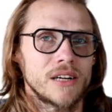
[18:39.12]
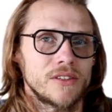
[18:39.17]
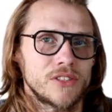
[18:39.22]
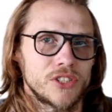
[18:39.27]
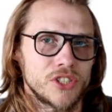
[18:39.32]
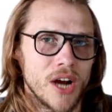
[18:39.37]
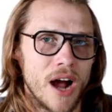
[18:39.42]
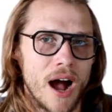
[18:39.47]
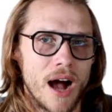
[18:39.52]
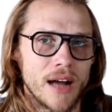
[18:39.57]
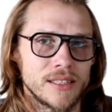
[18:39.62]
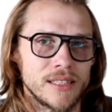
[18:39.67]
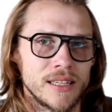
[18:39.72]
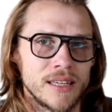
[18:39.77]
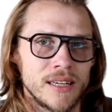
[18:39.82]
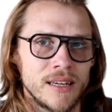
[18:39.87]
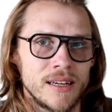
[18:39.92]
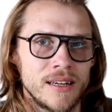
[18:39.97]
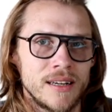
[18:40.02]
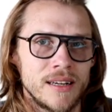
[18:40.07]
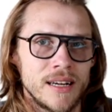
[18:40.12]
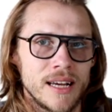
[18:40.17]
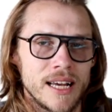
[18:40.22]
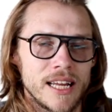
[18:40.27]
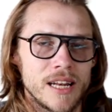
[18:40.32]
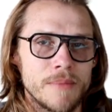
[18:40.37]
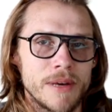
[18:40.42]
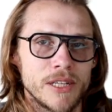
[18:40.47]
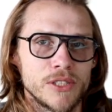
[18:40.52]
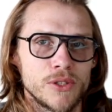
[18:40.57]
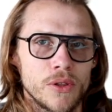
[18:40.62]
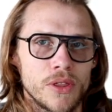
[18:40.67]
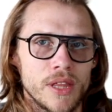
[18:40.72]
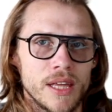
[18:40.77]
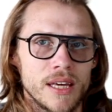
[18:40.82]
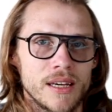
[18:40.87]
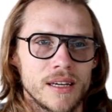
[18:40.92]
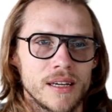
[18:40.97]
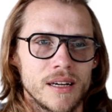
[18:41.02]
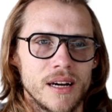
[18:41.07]
a shot. And it makes you
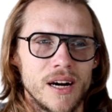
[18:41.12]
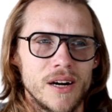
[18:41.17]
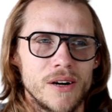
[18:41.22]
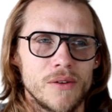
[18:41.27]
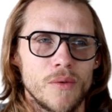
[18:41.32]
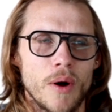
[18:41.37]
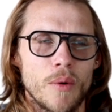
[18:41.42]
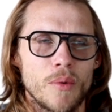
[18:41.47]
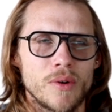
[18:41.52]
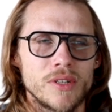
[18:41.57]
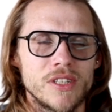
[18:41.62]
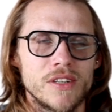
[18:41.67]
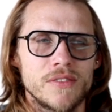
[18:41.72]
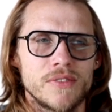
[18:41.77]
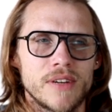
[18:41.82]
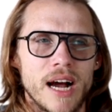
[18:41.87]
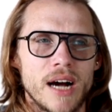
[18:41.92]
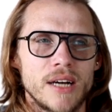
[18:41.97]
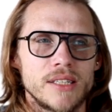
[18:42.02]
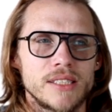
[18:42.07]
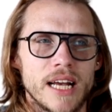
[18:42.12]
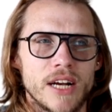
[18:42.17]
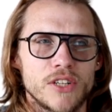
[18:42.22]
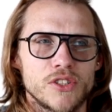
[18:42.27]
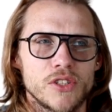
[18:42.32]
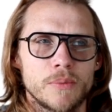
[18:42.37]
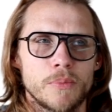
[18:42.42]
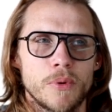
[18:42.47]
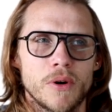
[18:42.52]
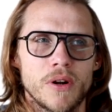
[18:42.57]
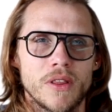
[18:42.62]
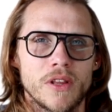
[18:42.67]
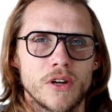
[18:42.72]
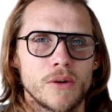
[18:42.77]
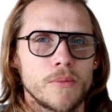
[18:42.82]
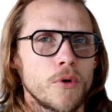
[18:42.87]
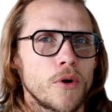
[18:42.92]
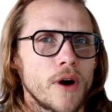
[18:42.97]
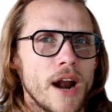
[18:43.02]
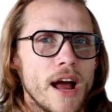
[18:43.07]
think, oh, I wonder if guys actually put a
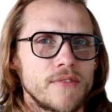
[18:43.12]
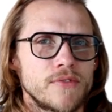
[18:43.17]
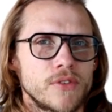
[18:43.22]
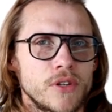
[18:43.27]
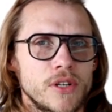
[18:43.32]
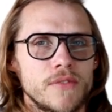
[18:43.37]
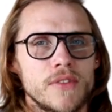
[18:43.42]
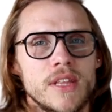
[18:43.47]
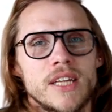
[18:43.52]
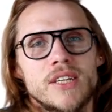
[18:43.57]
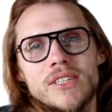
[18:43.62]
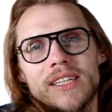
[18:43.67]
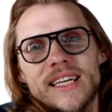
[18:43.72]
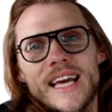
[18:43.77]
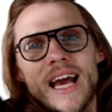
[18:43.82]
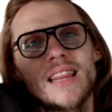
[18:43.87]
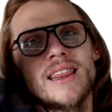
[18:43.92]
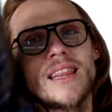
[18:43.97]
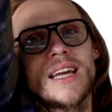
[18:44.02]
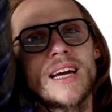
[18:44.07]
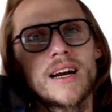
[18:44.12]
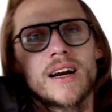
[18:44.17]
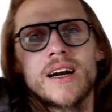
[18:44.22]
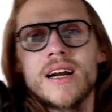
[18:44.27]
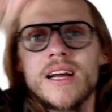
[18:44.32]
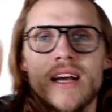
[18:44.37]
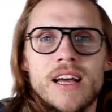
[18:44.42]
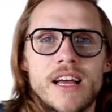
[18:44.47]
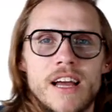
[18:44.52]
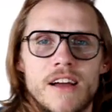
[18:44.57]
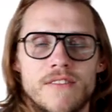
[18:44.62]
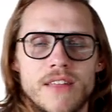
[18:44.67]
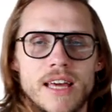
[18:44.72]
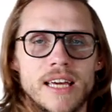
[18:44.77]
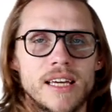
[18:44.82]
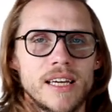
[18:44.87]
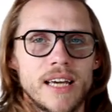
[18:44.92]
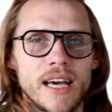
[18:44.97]
little more effort if they could get there. If they could